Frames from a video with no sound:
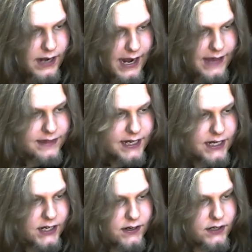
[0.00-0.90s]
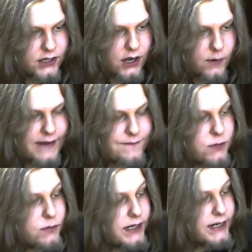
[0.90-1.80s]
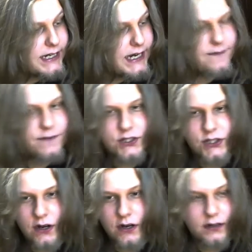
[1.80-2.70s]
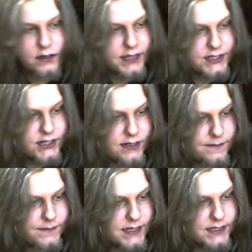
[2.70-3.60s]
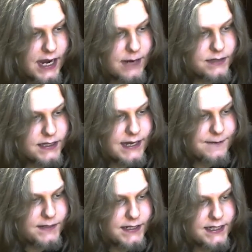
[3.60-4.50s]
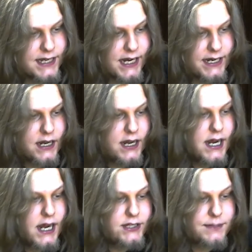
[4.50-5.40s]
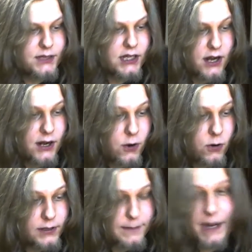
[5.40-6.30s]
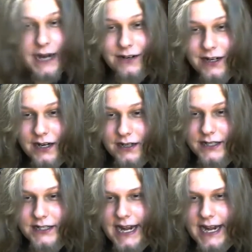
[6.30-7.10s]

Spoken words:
I think, if you were to give a song a listen off this, I would definitely say something like Unholy Paragon, because